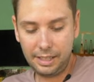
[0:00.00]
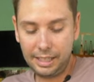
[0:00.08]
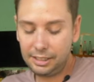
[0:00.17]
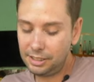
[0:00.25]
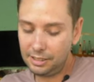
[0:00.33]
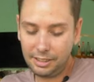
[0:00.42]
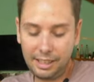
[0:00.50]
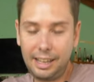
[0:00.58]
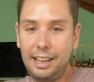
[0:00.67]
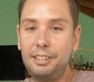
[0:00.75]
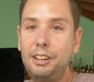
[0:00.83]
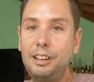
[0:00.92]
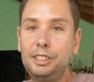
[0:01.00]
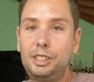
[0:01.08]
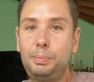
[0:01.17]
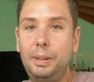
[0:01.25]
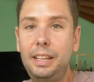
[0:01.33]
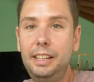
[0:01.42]
It's I don't know how to
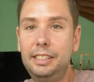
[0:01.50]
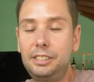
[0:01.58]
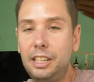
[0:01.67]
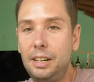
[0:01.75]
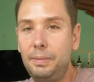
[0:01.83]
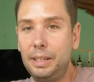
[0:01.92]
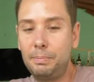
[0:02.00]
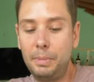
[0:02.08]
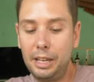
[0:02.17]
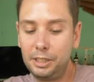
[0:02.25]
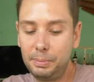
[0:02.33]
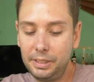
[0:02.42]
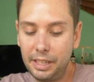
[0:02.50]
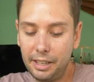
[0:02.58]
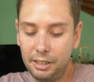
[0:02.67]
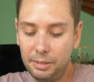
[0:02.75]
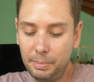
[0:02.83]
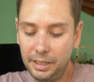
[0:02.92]
explain it. It's kind of like mashed
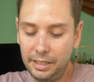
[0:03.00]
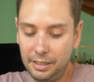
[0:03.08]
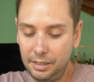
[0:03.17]
potato, but.